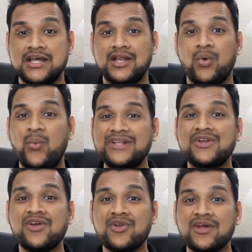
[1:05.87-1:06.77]
Now,
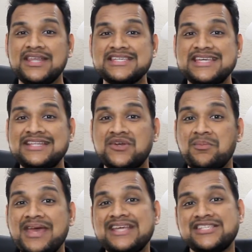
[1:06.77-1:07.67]
whether or not they see the
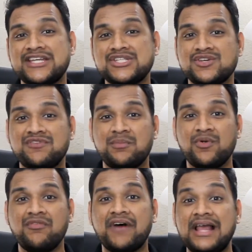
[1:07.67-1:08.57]
remaining sections of your
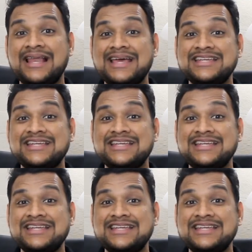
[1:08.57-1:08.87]
profile